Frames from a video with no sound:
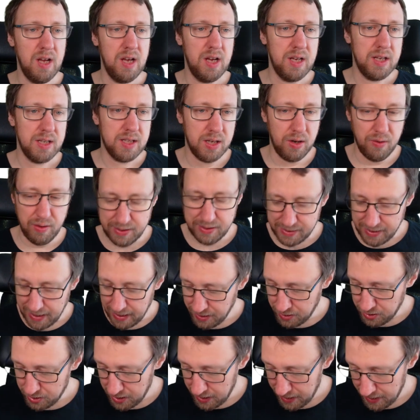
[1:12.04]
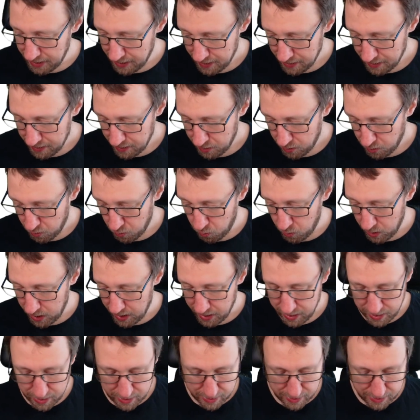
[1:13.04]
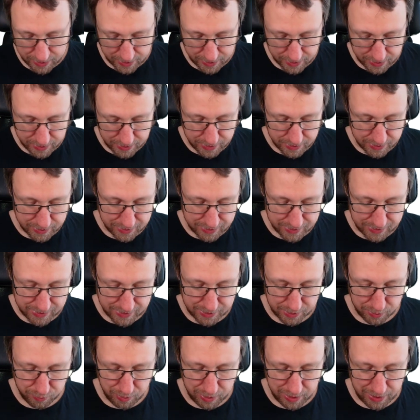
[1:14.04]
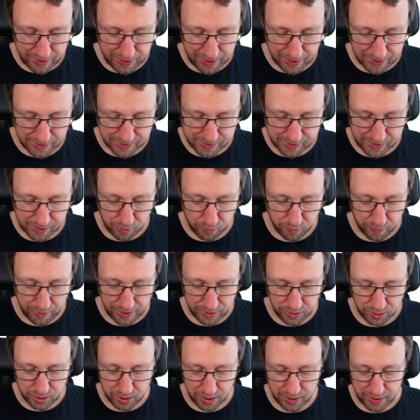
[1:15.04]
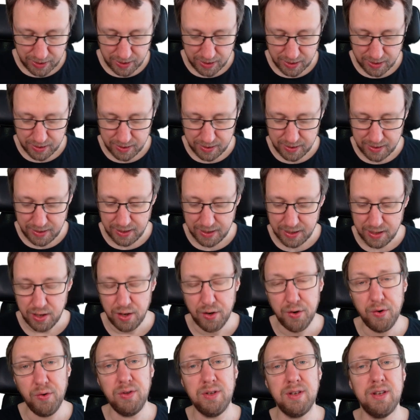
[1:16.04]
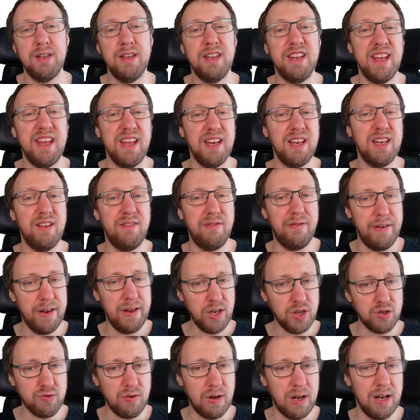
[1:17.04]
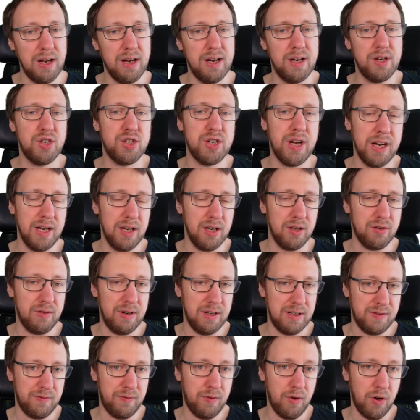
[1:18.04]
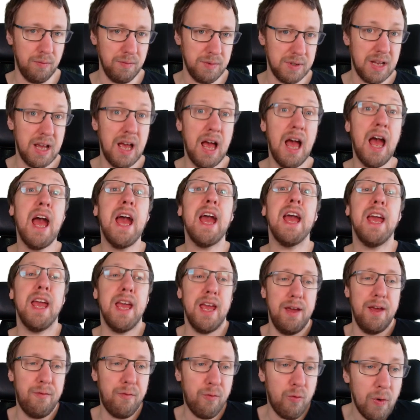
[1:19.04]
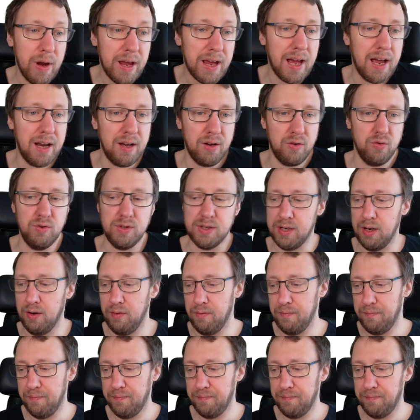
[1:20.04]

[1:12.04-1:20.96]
So essentially, we serially and sequentially decode the individual channel transforms if we can do so.